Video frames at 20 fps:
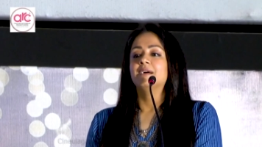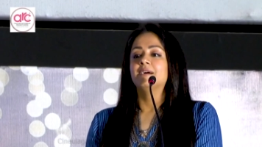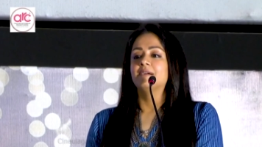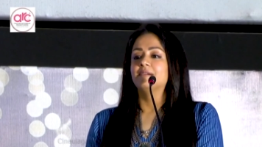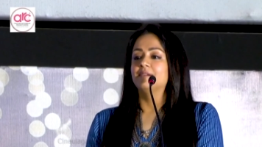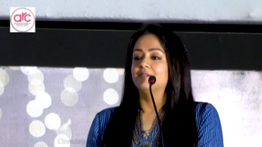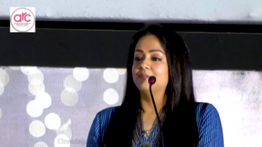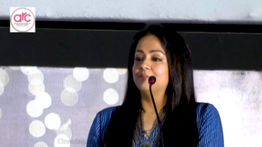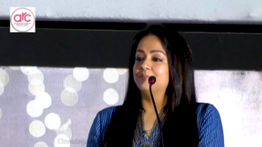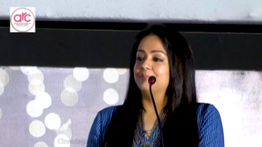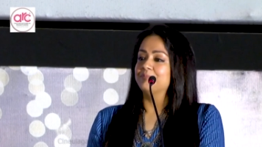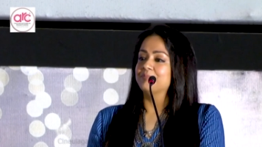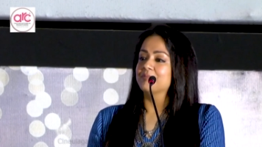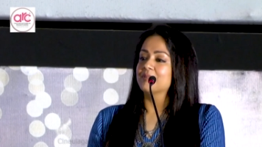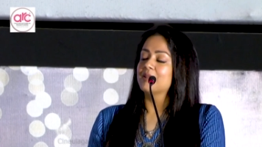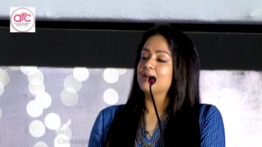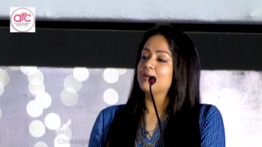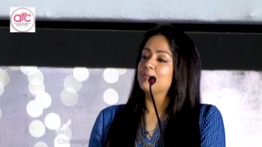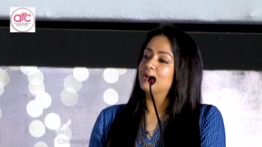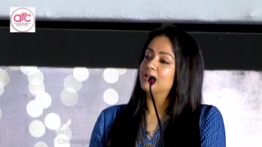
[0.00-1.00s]
Um
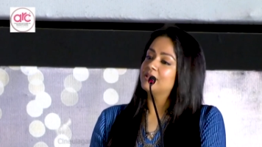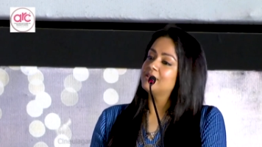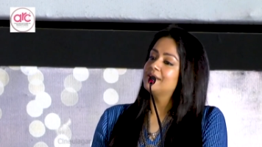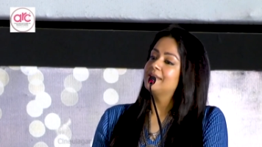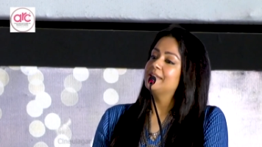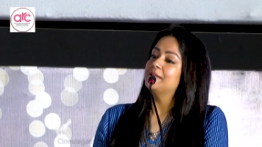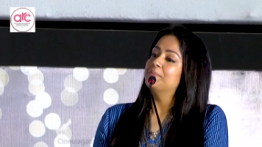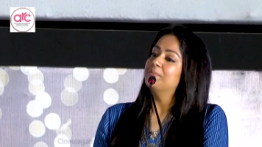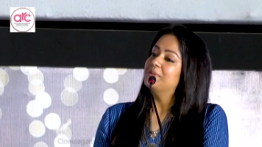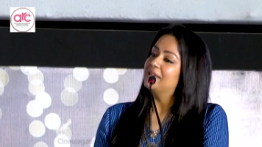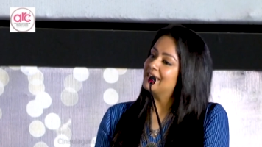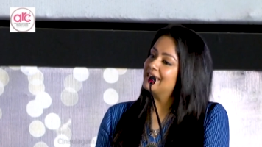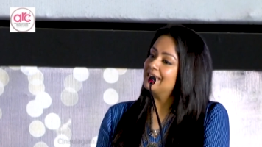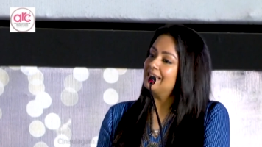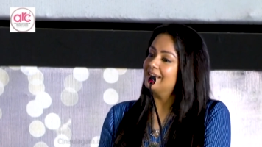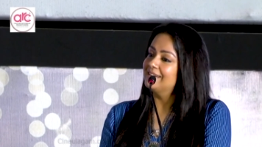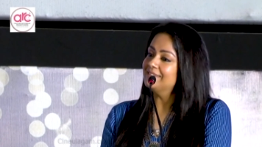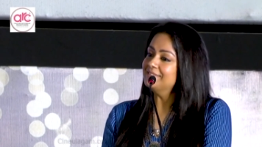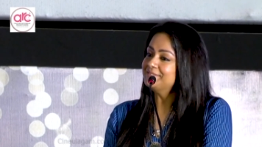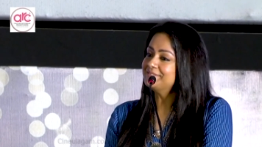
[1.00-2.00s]
mathe team
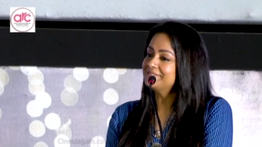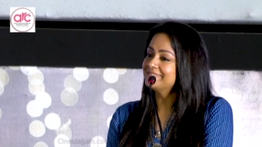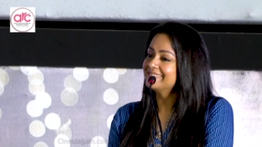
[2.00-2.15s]
Nikhila,